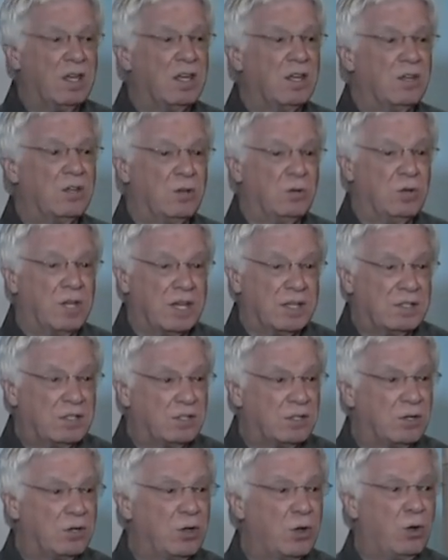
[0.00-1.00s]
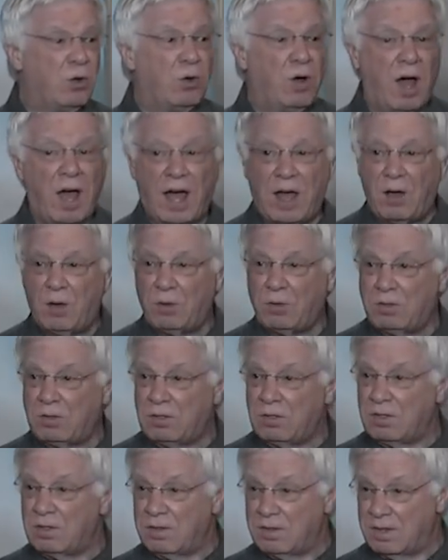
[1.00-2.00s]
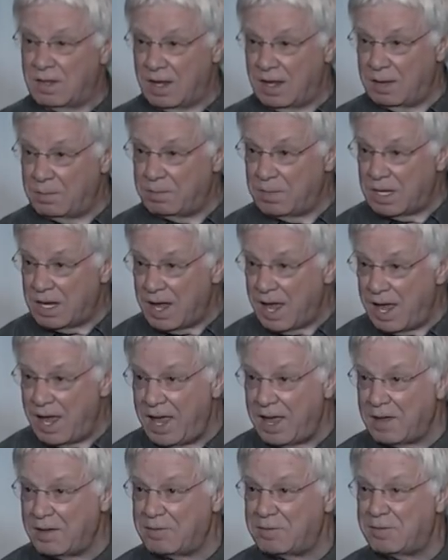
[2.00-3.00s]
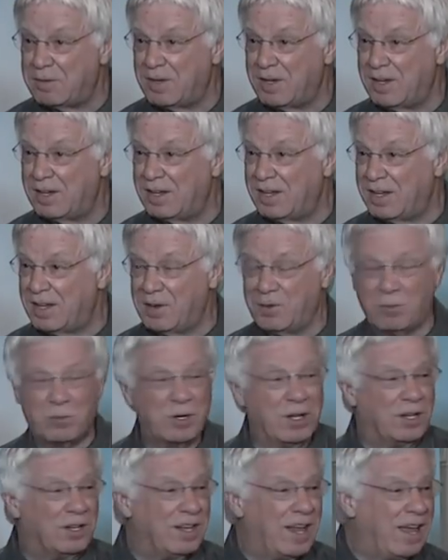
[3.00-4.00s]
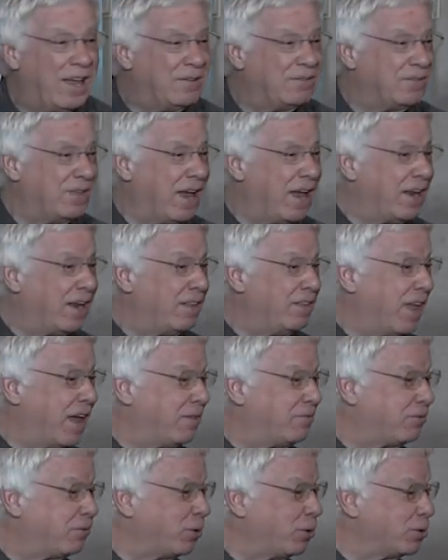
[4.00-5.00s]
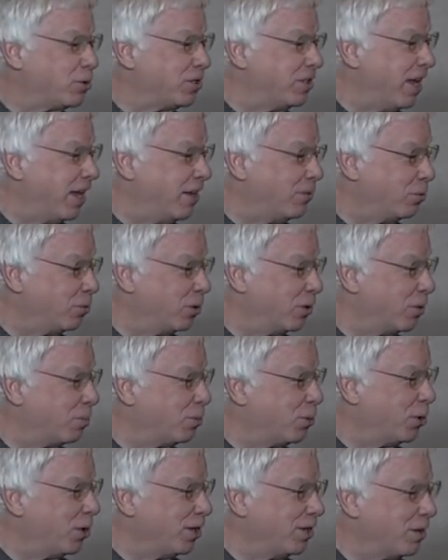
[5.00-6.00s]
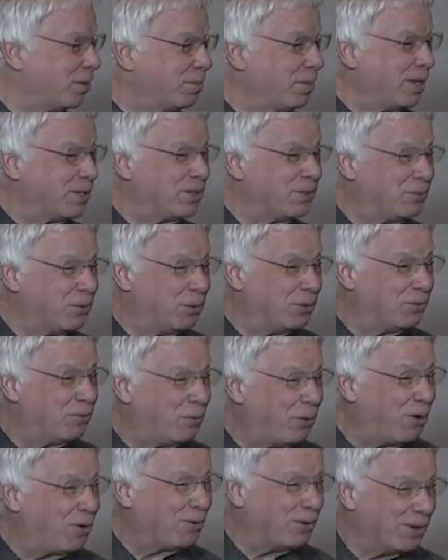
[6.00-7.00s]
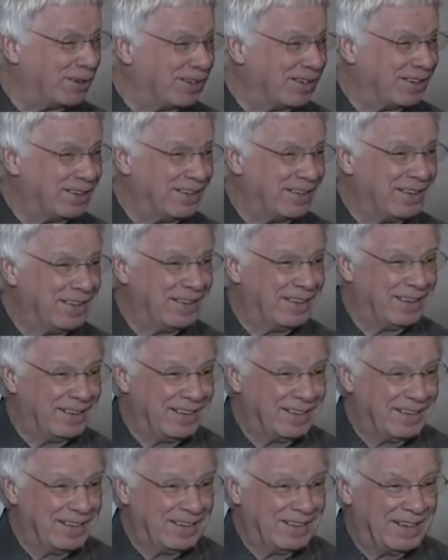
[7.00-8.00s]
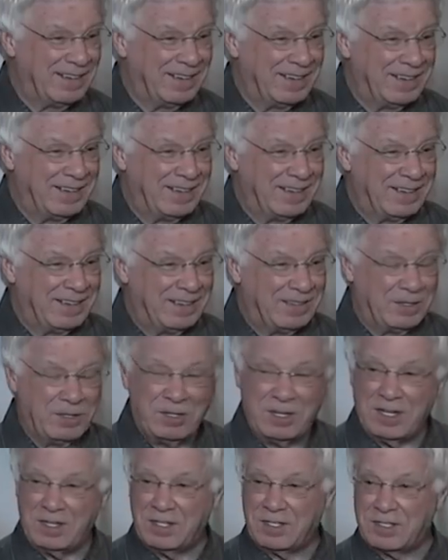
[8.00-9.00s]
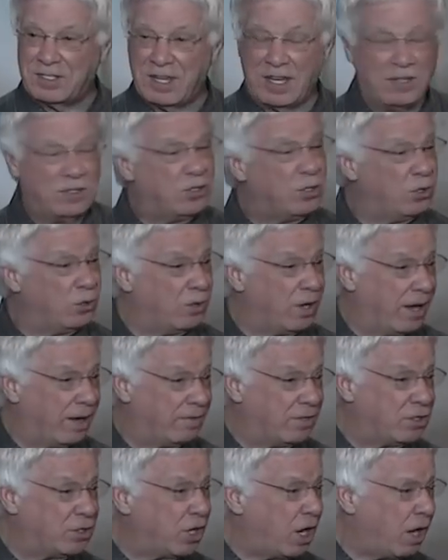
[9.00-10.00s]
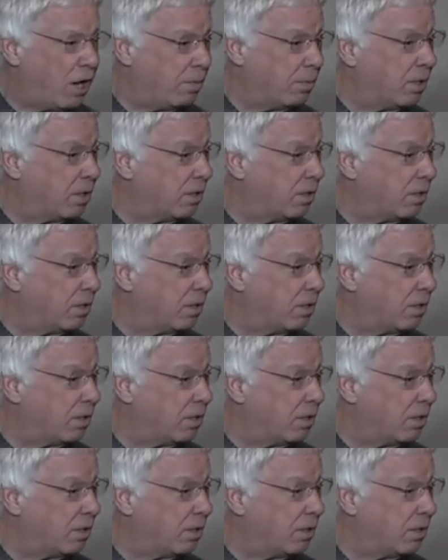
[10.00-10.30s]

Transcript: you get to know how they behave in real life, not on that first date when they're putting their best foot forward. You need to say, "Do you have a job?"